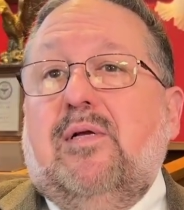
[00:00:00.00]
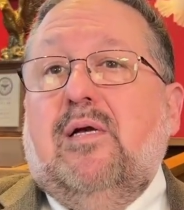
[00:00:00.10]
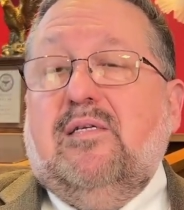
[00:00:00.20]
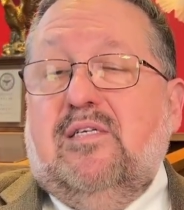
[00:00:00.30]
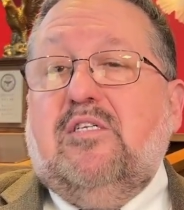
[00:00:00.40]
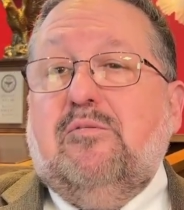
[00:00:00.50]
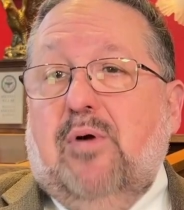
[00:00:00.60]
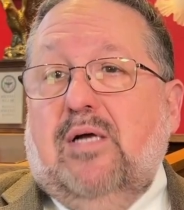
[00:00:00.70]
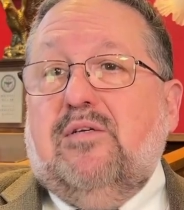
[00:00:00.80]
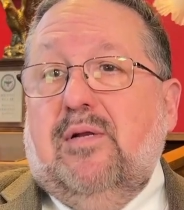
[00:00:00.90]
assistant
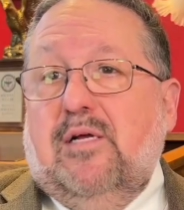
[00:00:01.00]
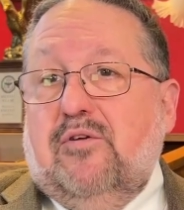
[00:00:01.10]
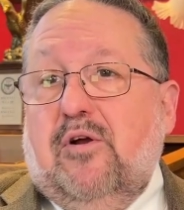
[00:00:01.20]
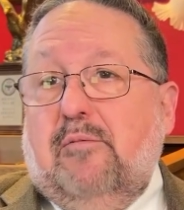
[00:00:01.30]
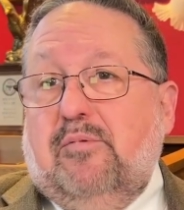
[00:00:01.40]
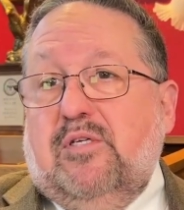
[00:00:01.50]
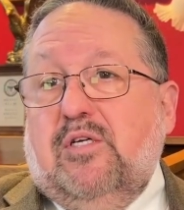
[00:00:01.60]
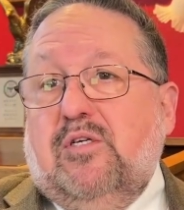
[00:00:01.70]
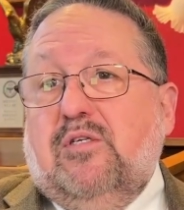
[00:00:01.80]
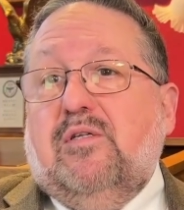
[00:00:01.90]
prosecuting attorney
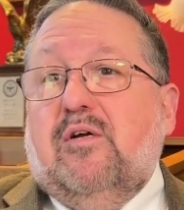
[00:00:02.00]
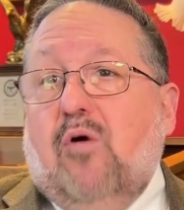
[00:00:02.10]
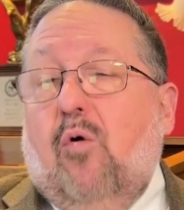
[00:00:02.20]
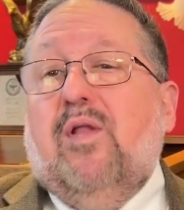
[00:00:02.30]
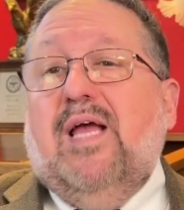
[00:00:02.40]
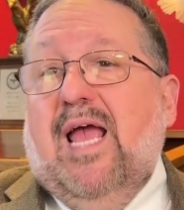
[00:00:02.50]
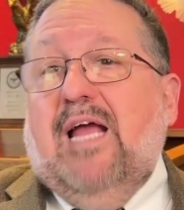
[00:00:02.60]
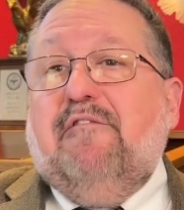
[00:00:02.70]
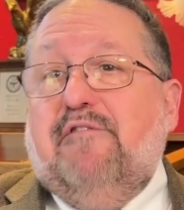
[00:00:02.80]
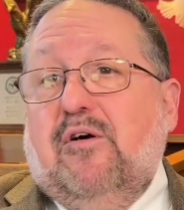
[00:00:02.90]
positions. There are only
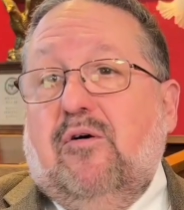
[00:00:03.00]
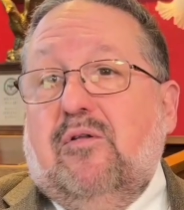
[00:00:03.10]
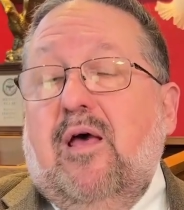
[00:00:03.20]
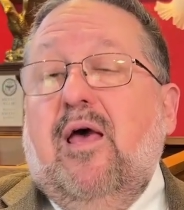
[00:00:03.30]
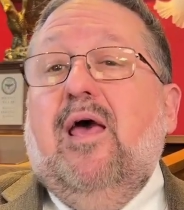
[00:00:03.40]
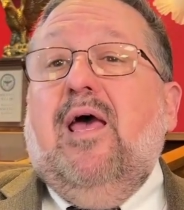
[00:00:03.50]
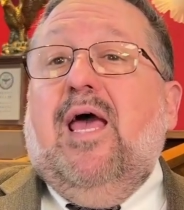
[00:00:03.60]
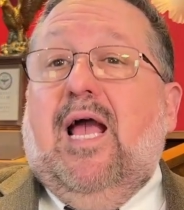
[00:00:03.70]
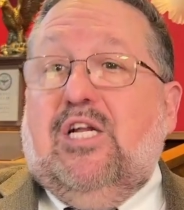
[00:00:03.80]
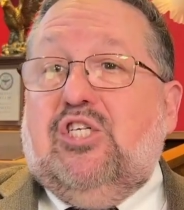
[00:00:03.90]
8 filled,
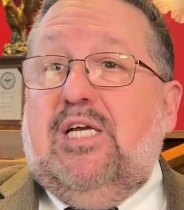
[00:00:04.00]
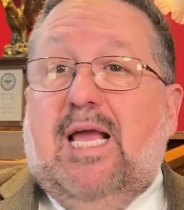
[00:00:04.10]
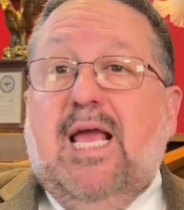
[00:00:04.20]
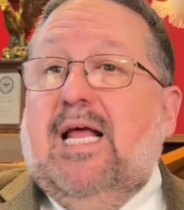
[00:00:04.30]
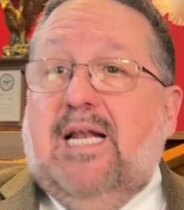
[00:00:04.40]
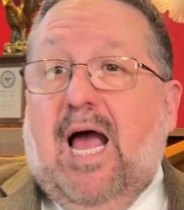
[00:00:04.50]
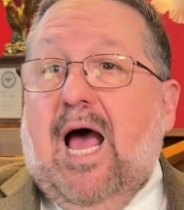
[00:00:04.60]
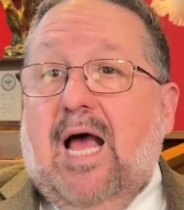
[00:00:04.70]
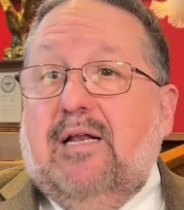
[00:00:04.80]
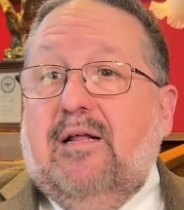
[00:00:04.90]
and she
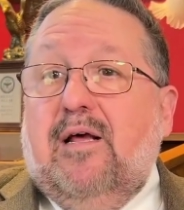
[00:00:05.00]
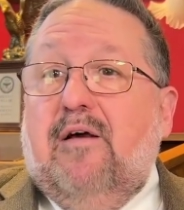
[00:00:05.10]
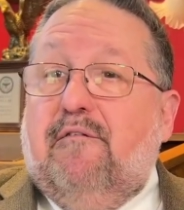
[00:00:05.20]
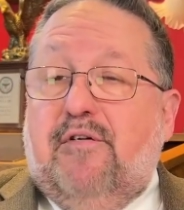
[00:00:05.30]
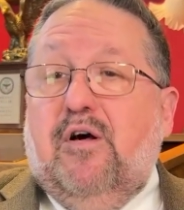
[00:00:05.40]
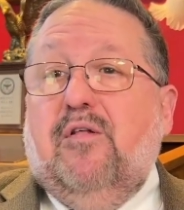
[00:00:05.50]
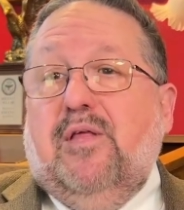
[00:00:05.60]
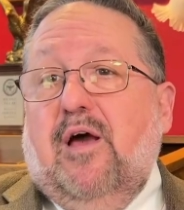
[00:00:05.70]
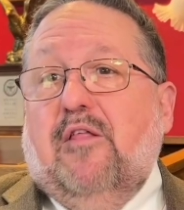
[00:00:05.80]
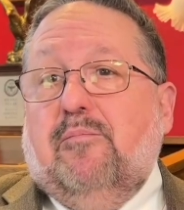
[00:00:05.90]
cannot fill
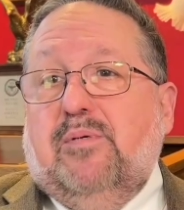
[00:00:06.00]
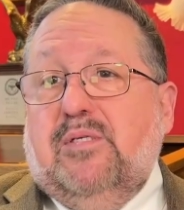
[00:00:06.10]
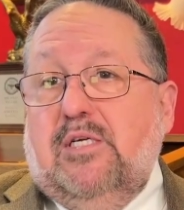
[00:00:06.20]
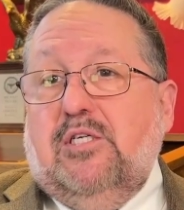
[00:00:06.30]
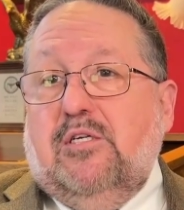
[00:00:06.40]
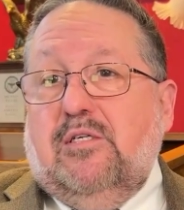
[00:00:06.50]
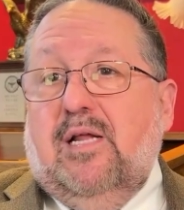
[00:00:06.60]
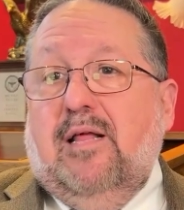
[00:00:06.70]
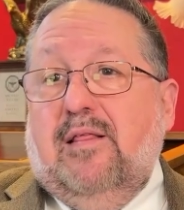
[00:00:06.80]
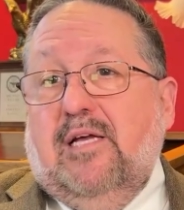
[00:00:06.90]
the other positions.
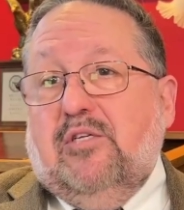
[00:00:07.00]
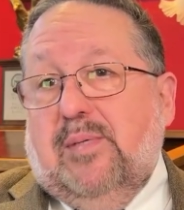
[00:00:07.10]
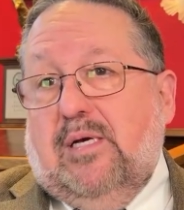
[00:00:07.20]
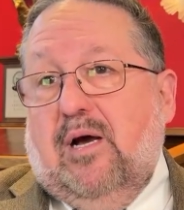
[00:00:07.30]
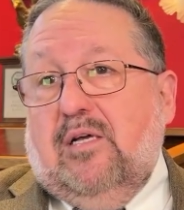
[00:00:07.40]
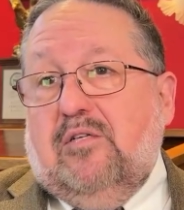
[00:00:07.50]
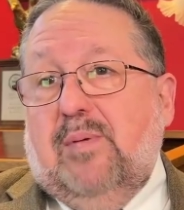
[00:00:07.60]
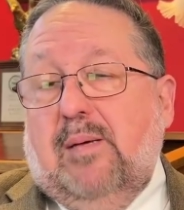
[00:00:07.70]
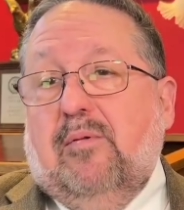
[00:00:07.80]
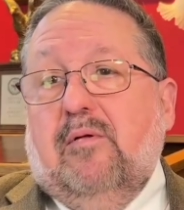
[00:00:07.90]
And I think it's because
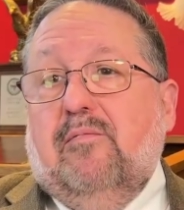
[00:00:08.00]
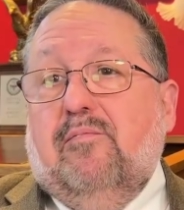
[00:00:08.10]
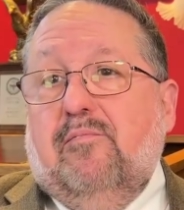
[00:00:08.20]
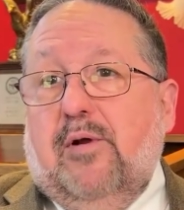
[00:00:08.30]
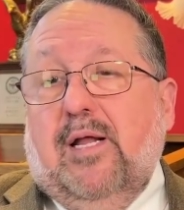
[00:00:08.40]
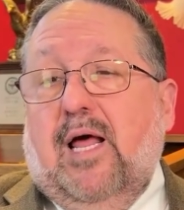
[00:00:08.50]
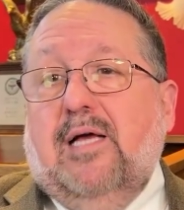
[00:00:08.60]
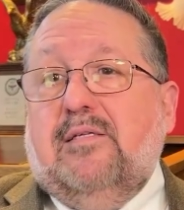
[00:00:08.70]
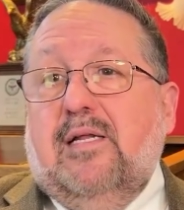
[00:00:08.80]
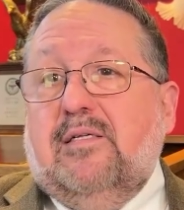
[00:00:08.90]
people have
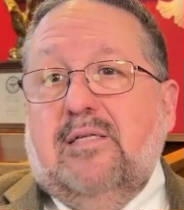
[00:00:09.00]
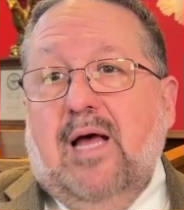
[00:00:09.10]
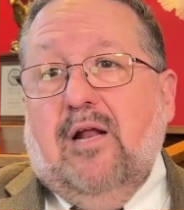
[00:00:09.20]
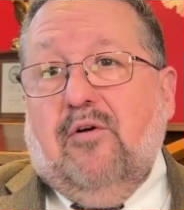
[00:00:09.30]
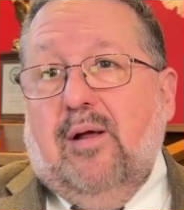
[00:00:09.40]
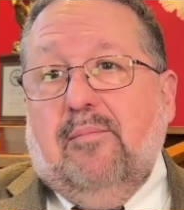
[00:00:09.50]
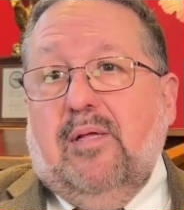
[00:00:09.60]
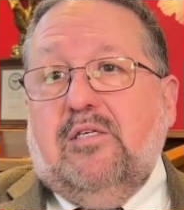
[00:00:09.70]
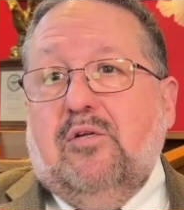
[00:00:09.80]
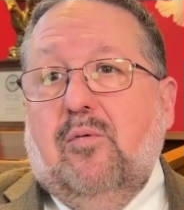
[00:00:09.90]
realized that it's not a great
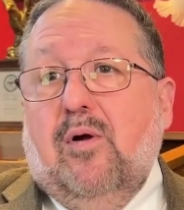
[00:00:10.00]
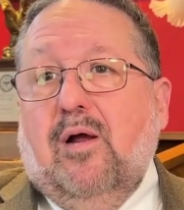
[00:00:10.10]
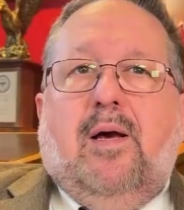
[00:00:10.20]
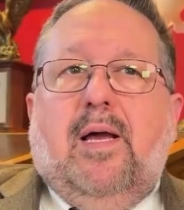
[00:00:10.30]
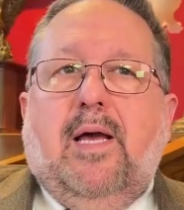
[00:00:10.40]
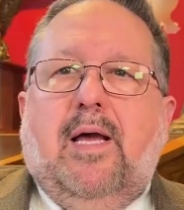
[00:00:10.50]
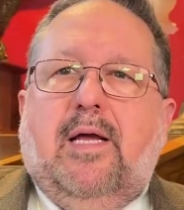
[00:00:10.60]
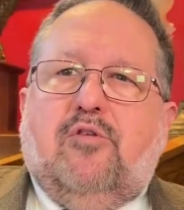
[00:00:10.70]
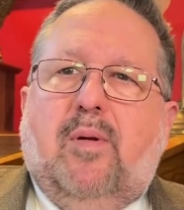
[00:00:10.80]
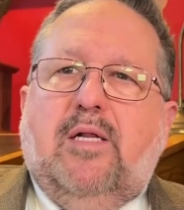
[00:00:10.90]
place to work.
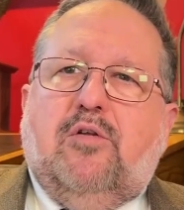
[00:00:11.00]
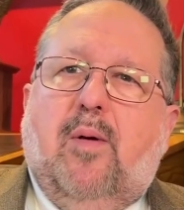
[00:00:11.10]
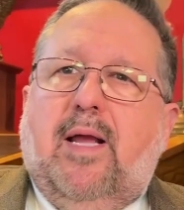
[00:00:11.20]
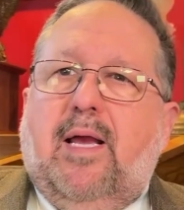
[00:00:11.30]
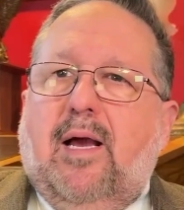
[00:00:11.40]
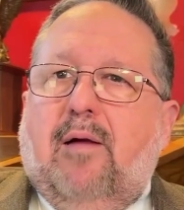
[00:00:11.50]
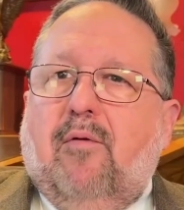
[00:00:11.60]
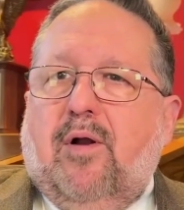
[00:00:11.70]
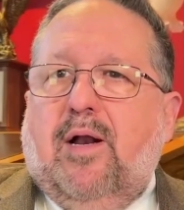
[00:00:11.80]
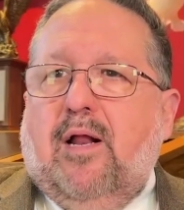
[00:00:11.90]
In 2020, I
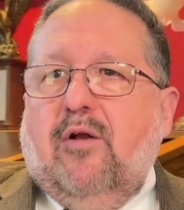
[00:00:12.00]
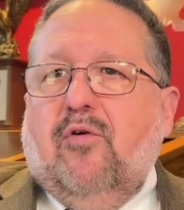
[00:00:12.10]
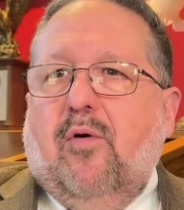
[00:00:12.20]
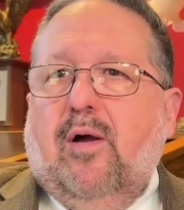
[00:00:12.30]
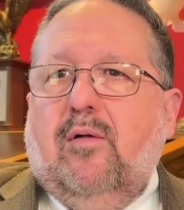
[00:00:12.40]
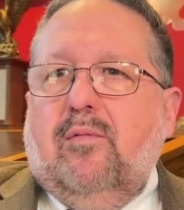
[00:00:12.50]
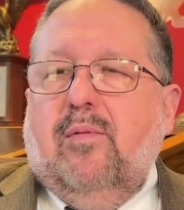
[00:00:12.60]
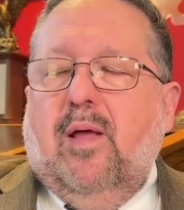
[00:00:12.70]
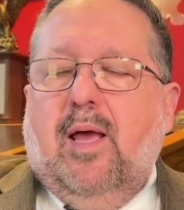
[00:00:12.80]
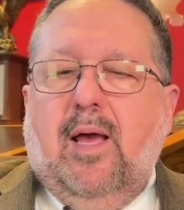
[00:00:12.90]
wrote an editorial,
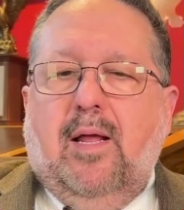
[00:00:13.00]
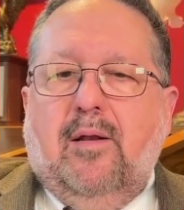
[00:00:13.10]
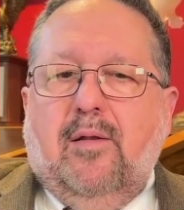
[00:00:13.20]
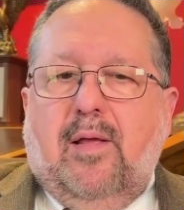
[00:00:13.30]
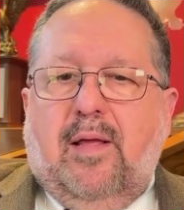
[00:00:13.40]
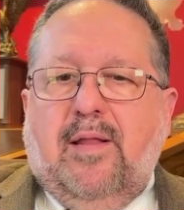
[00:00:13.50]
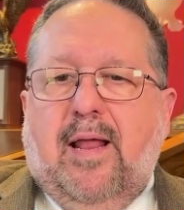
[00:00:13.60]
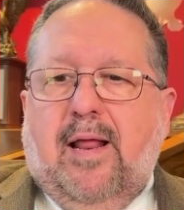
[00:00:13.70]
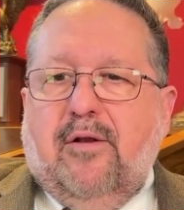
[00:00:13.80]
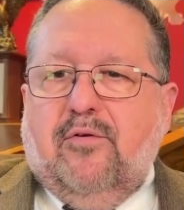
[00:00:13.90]
and in
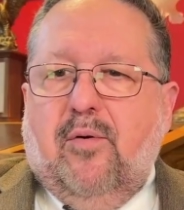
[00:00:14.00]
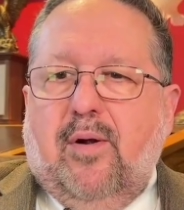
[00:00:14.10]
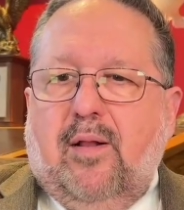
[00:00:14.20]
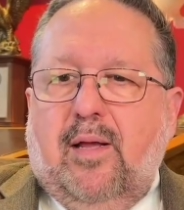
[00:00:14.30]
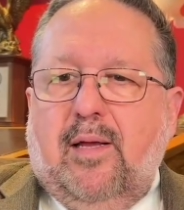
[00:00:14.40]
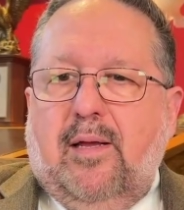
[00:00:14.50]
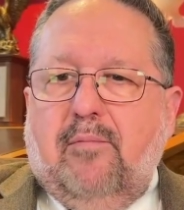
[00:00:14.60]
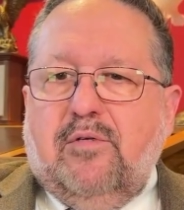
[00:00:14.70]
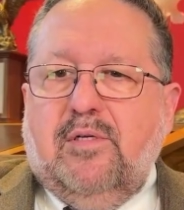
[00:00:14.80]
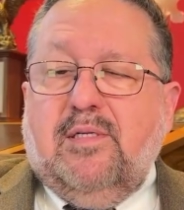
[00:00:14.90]
that editorial, it
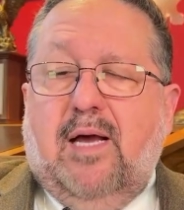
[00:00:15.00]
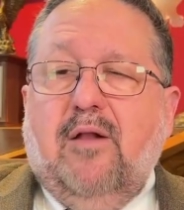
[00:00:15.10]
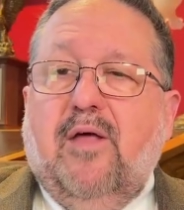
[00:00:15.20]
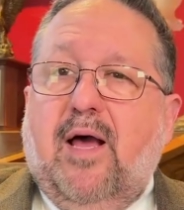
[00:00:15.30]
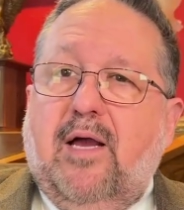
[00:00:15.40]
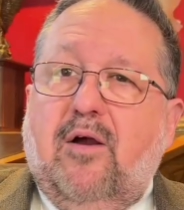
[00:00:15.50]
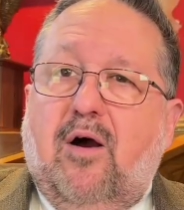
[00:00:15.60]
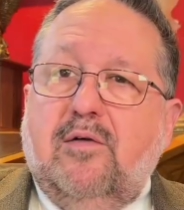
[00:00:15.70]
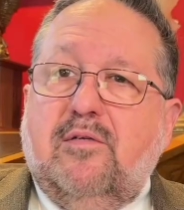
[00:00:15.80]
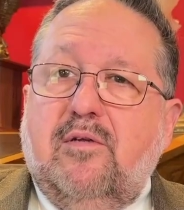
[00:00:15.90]
was entitled The High
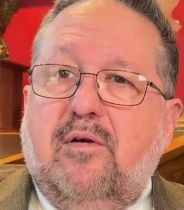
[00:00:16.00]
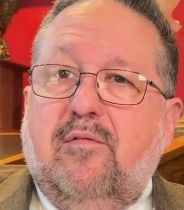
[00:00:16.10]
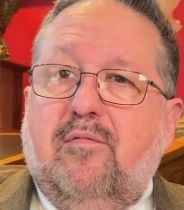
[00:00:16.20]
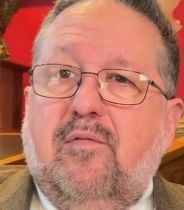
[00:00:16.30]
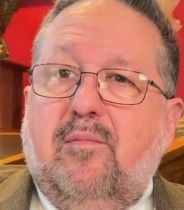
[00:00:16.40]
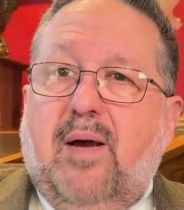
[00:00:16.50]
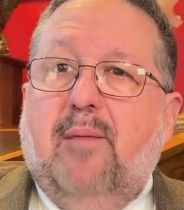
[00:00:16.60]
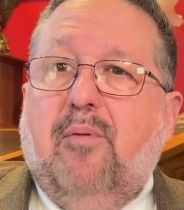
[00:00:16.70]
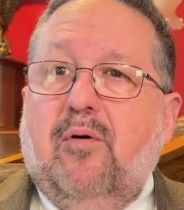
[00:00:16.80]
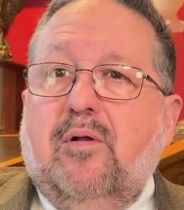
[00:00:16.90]
Cost of My
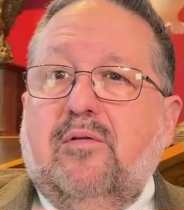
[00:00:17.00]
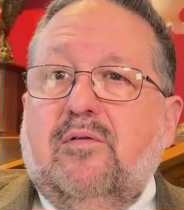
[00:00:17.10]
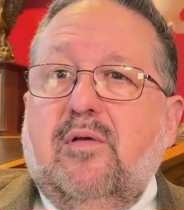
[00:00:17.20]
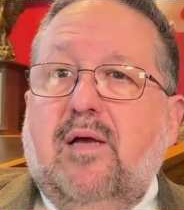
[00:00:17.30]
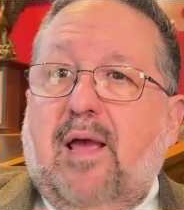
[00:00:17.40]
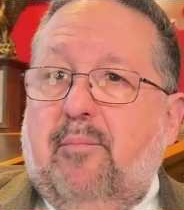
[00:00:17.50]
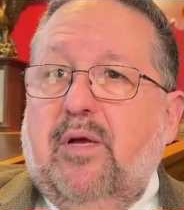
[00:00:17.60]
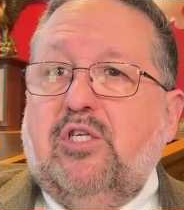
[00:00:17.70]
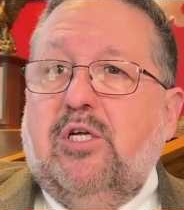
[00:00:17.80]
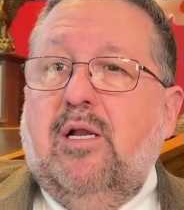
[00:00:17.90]
Opponent's
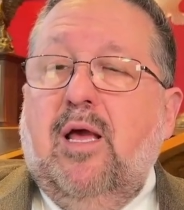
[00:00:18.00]
Ambition.